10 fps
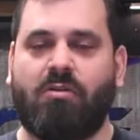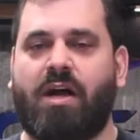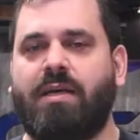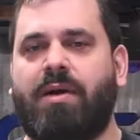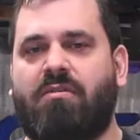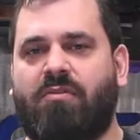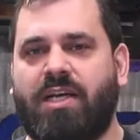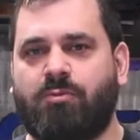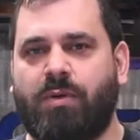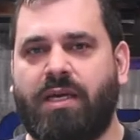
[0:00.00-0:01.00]
Rocky Mountain
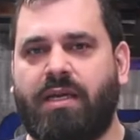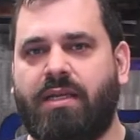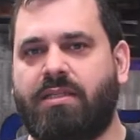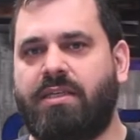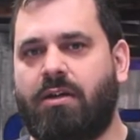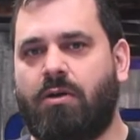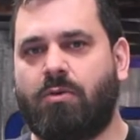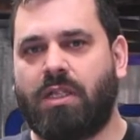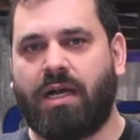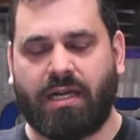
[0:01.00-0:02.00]
Race Week in the
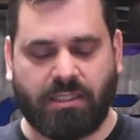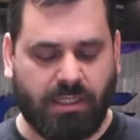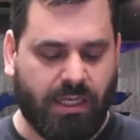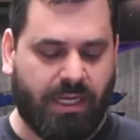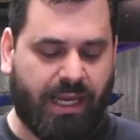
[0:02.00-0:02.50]
10.0 class